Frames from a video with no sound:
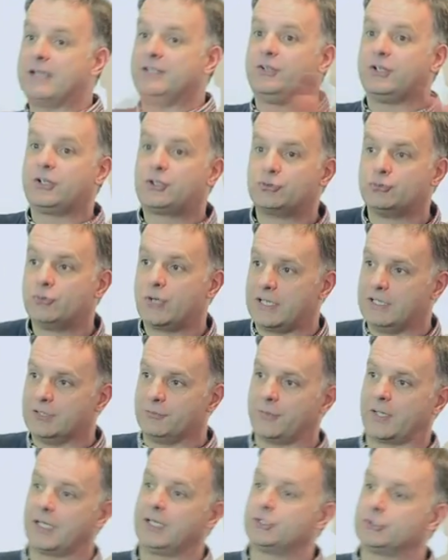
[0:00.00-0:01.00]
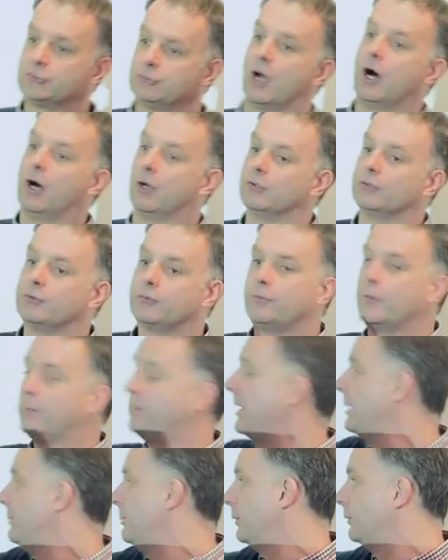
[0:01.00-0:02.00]
degree of a grant for
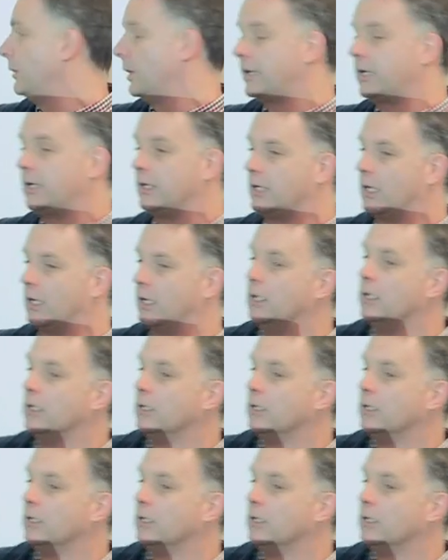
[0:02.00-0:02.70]
people looking at